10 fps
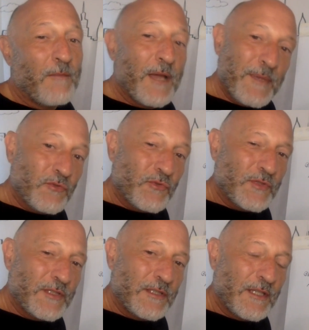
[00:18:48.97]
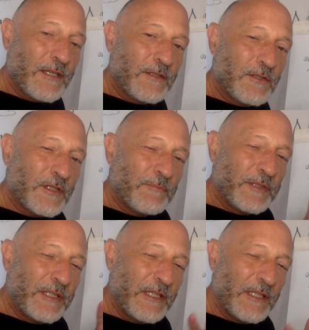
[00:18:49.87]
It might be interesting today to just
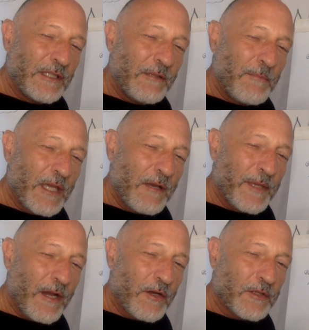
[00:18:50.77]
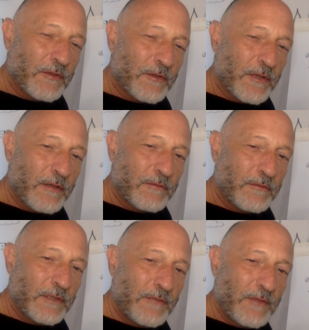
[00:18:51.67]
completely make up a character though.
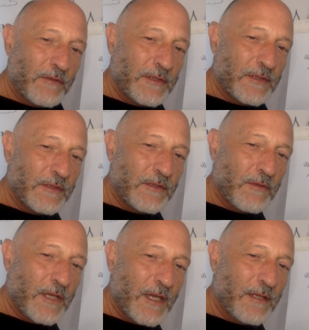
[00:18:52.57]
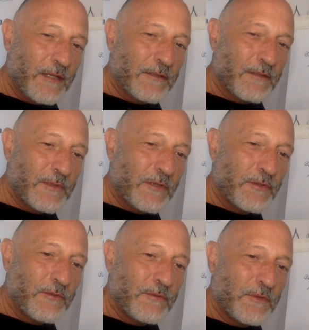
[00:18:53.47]
Even though this is okay, and sometimes
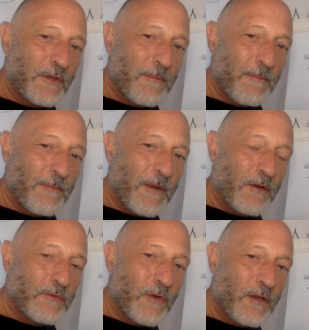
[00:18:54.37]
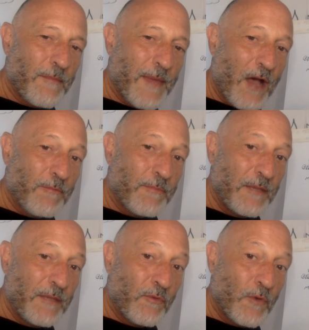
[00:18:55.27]
cartoons are drawn about
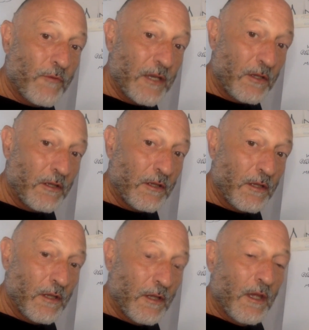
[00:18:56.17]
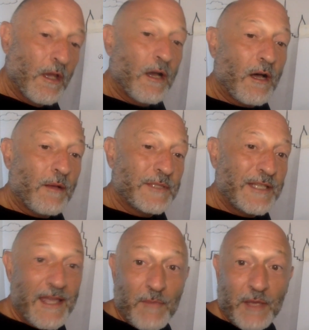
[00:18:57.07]
people who are real,
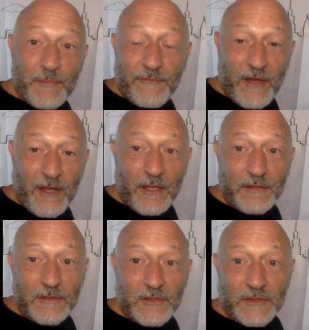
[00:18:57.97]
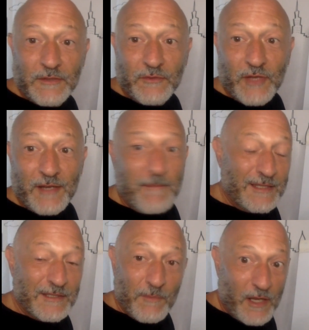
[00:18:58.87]
today it might be fun just to try to
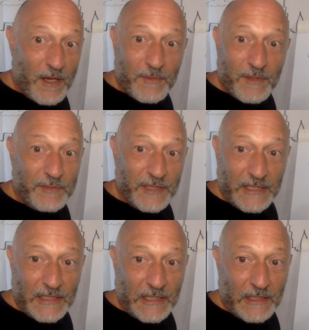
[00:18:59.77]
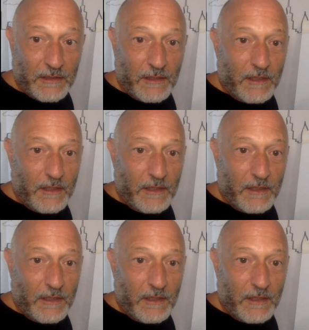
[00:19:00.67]
make someone up completely.